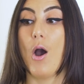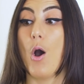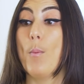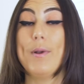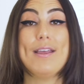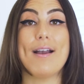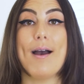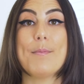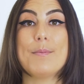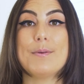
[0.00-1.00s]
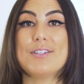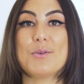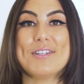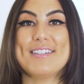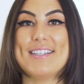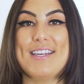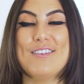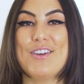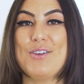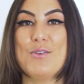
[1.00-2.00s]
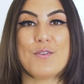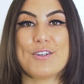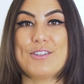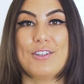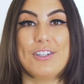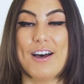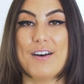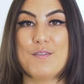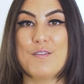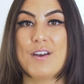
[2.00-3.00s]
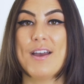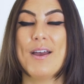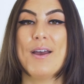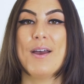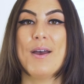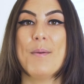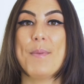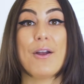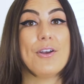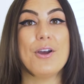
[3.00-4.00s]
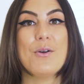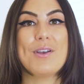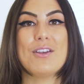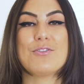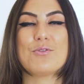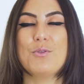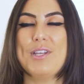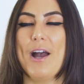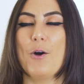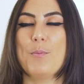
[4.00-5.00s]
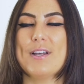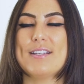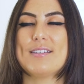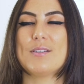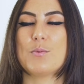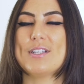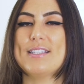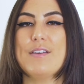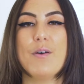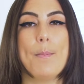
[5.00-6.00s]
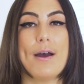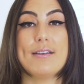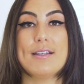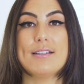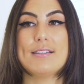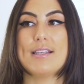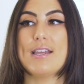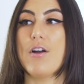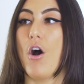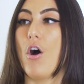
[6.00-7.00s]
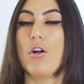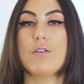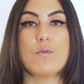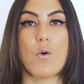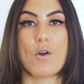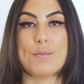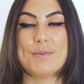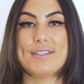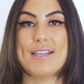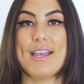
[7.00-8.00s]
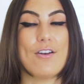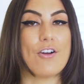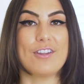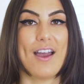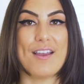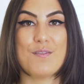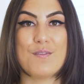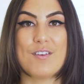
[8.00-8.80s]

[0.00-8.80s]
opening up to receive universal love, Peridot can truly help us receive abundance in all forms in our life.